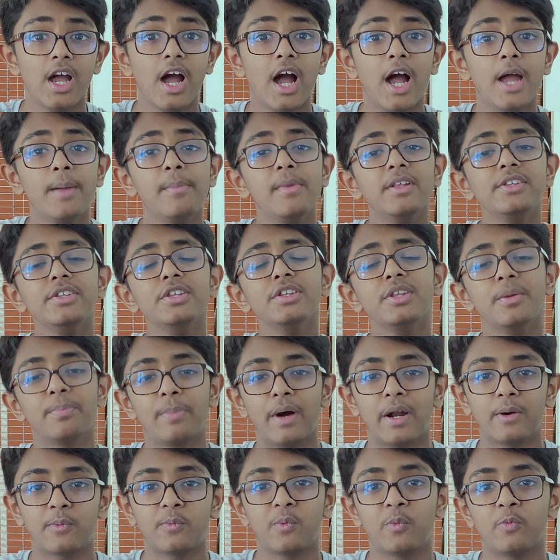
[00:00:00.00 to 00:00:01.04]
I mentioned the
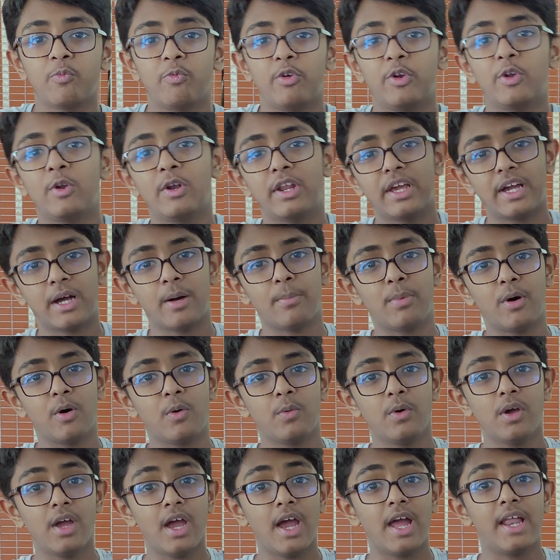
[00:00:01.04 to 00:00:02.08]
part one video link
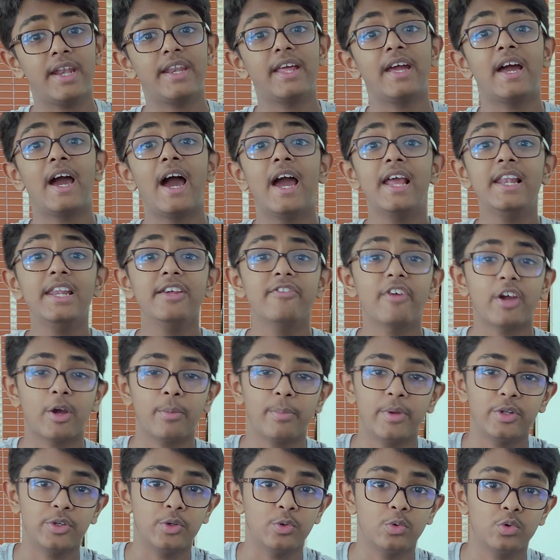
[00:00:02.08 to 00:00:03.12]
above and I highly
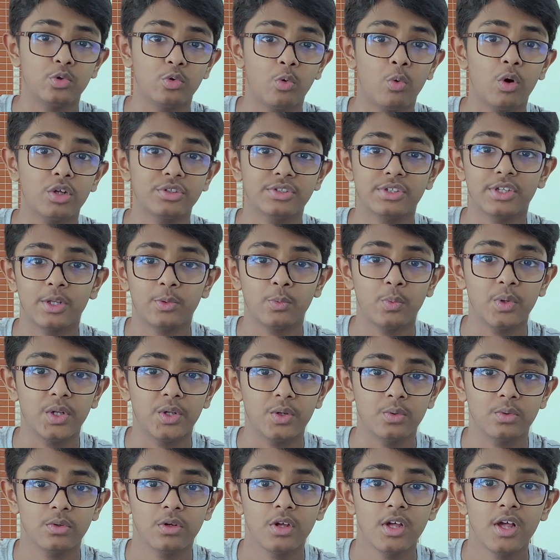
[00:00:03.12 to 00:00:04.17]
recommend you to watch that
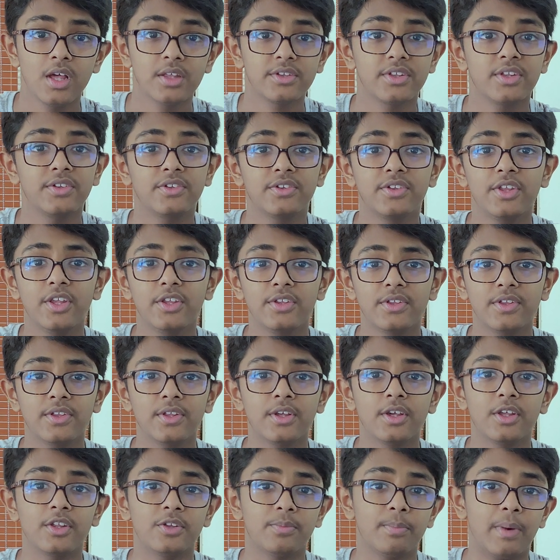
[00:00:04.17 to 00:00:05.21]
video since this
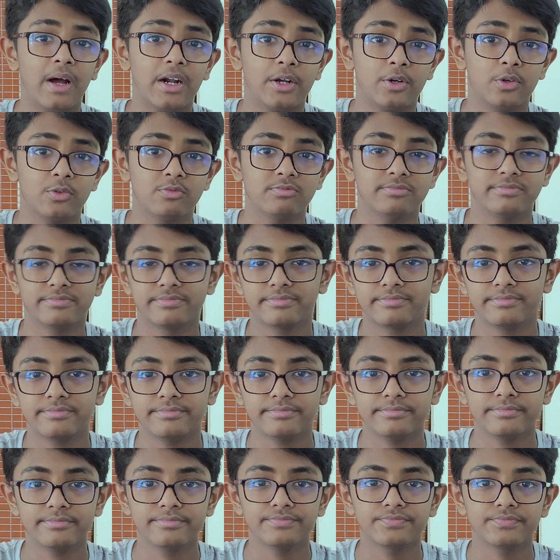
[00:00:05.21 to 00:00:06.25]
is part two.
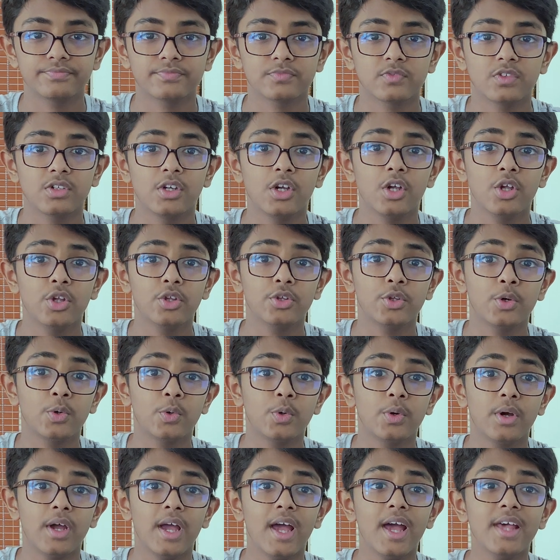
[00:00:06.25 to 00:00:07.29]

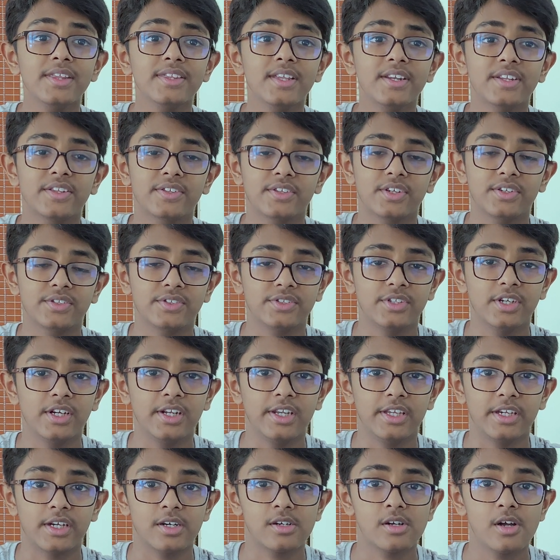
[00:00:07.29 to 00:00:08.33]
So, as I discussed
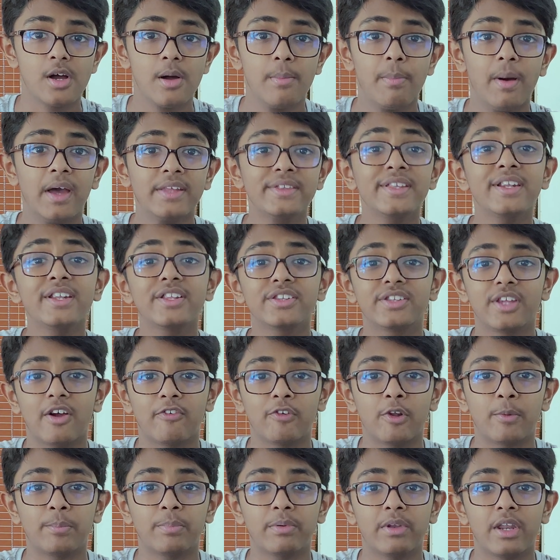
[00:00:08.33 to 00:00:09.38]
earlier, Python is
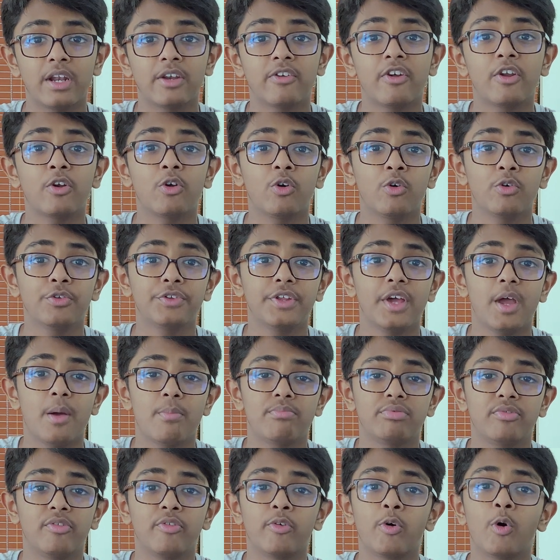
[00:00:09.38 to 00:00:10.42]
developed under an O S
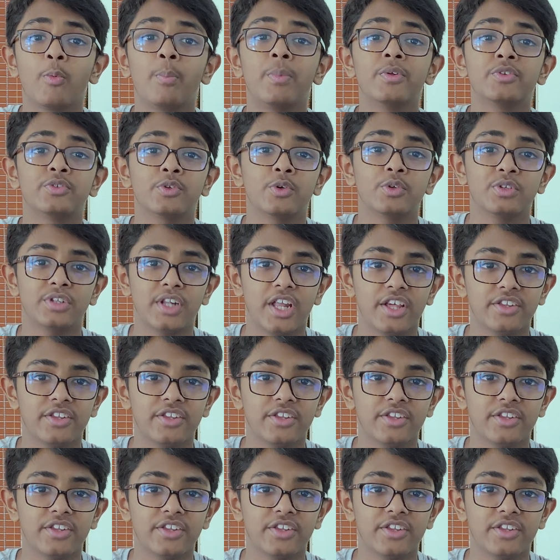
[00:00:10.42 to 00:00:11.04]
I-approved open source